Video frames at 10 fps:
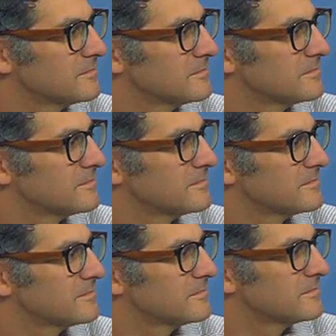
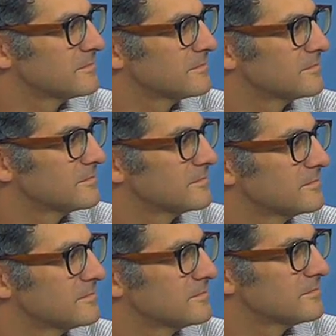
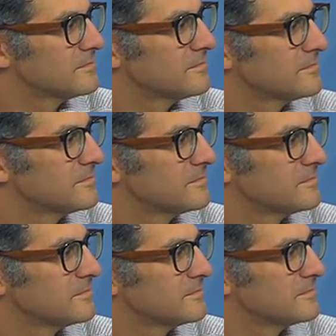
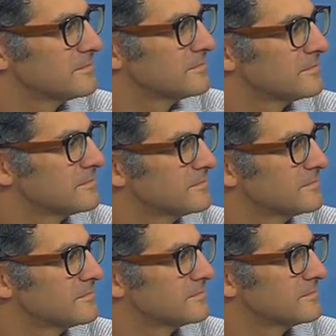
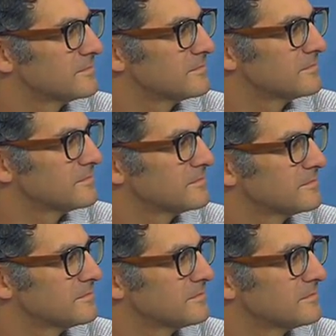
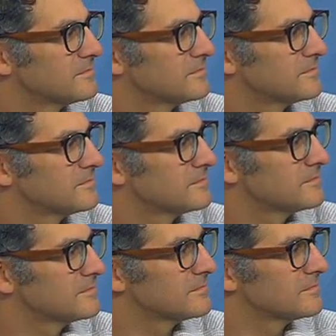
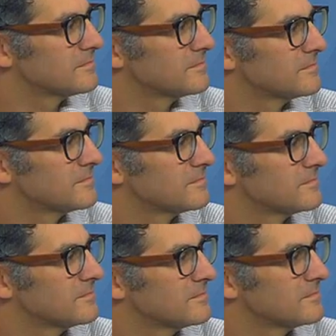
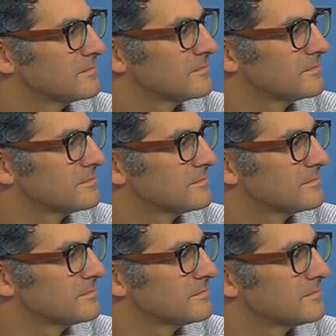
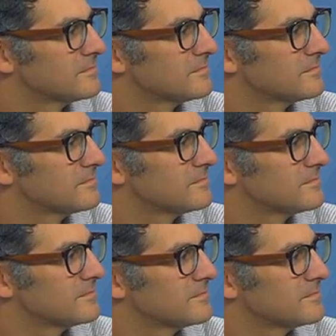(not speaking)